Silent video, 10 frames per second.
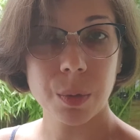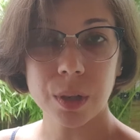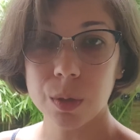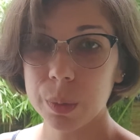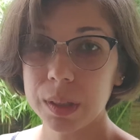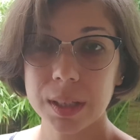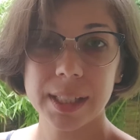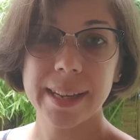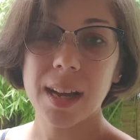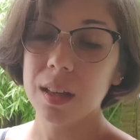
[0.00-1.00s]
Well, we'll
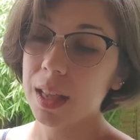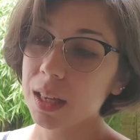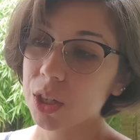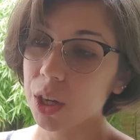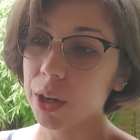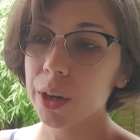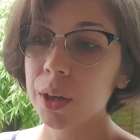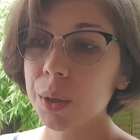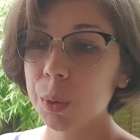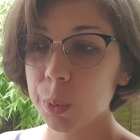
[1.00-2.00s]
see how that's gonna
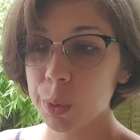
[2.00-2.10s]
go.